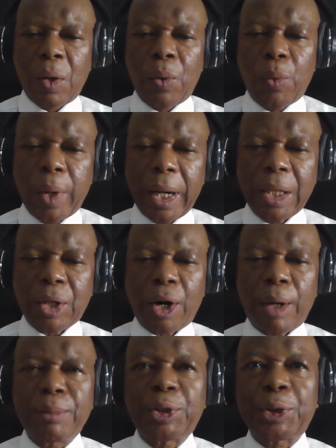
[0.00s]

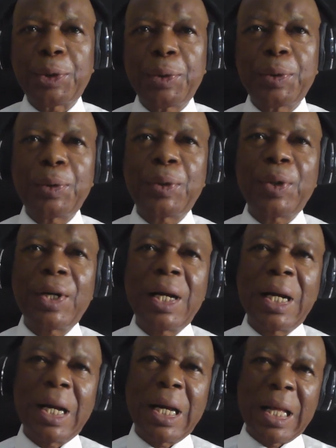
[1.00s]
Welcome to
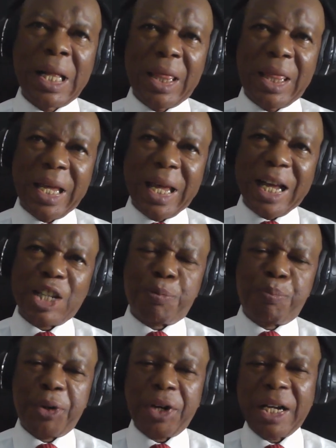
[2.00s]
the
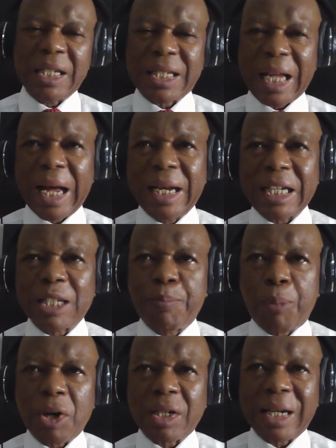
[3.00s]
Experience and Next
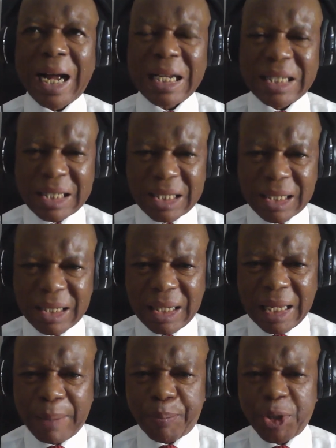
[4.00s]
podcast,
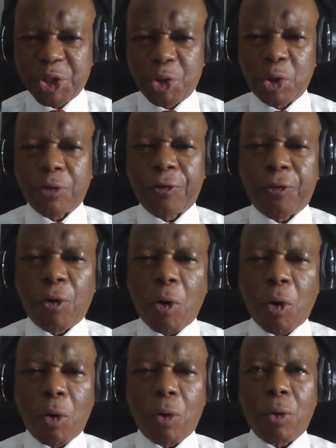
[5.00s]
episode
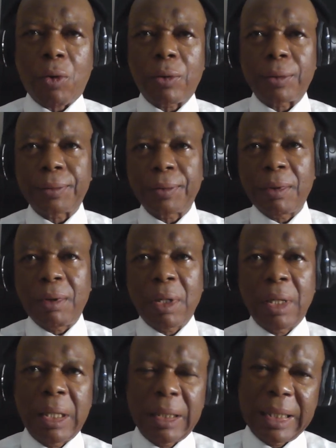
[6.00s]
4.
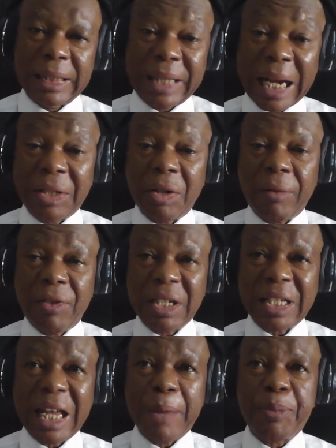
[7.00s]
The title of
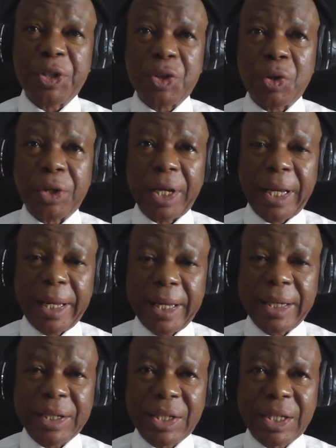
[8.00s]
this episode
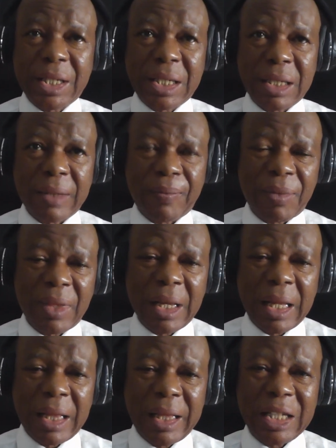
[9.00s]
is
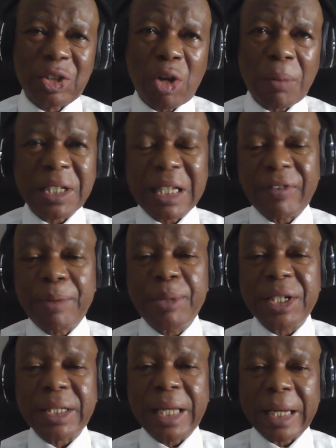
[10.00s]
The Top 7
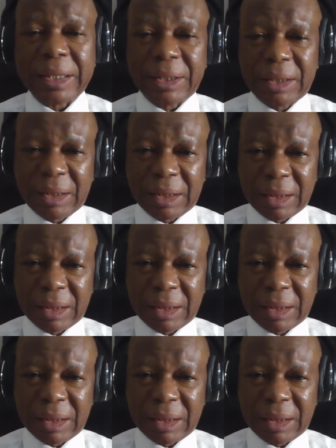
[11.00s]
Mistakes